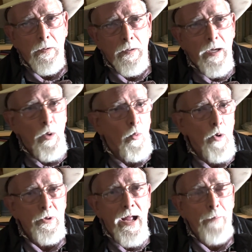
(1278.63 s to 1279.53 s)
It
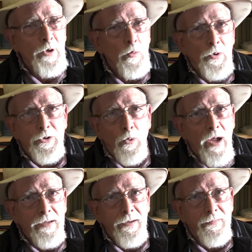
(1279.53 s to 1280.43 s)
won't happen with
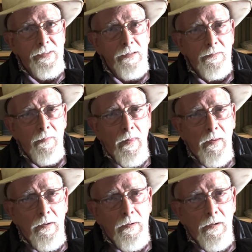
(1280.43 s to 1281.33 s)
directives,
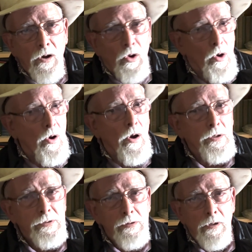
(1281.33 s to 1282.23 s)

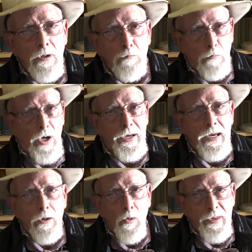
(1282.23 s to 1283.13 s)
laws,
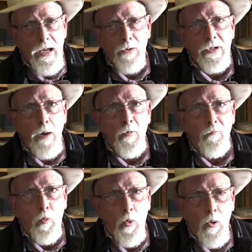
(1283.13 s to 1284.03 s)
money, or the outcome of
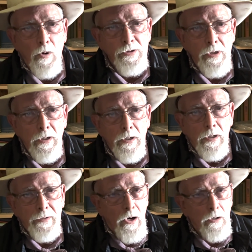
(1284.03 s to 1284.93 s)
wars.
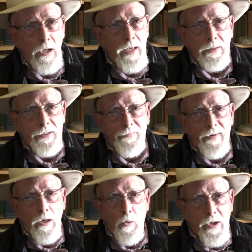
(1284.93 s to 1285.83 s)
They aren't likely to
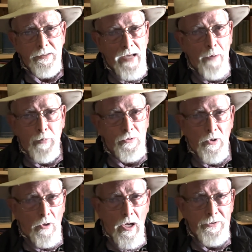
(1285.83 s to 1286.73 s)
follow examples or
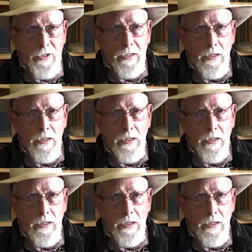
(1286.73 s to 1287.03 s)
logic,